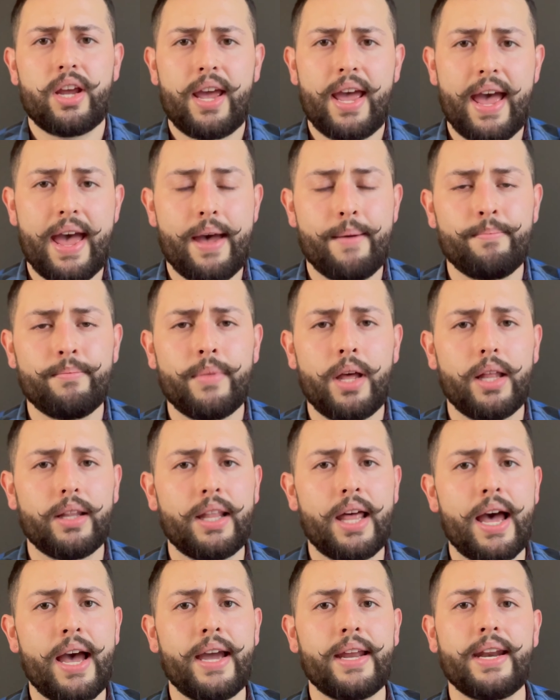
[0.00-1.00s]
hem
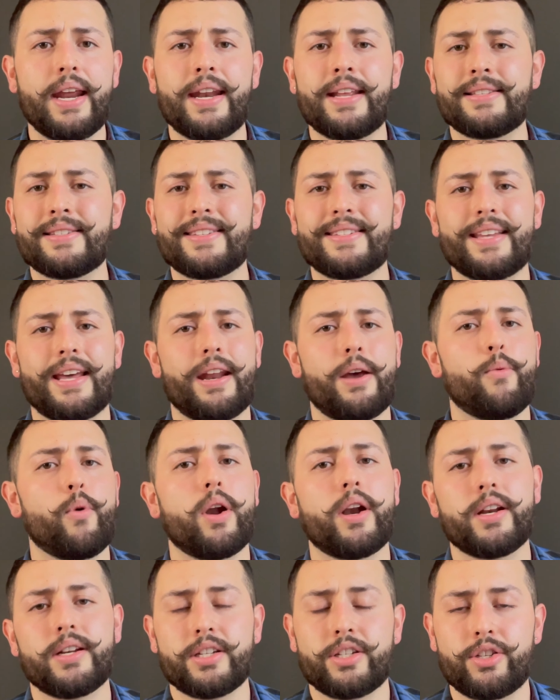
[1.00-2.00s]
line, and instead I
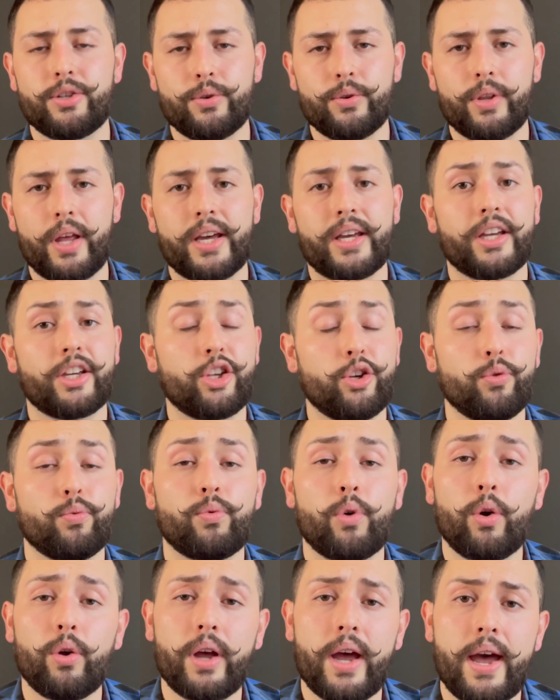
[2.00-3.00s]
wanted to do like a cute
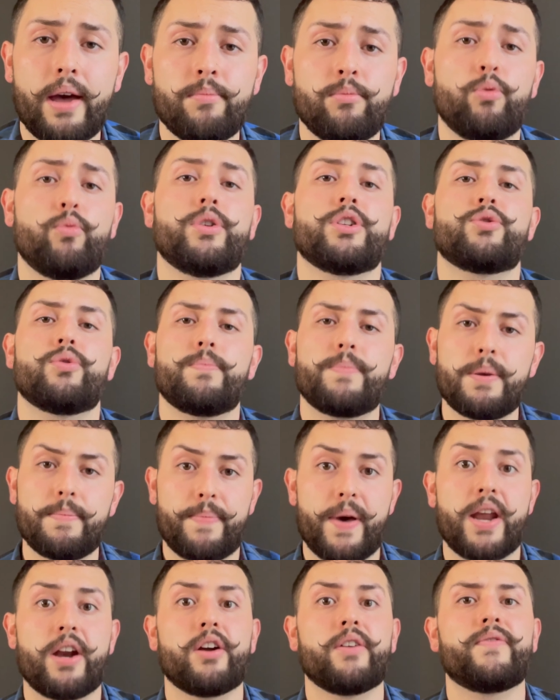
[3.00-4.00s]
roll hem, which would be
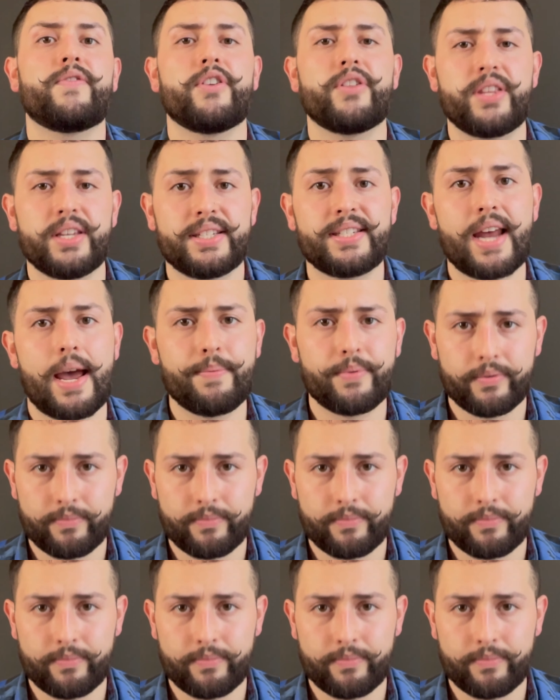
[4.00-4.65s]
better for this type of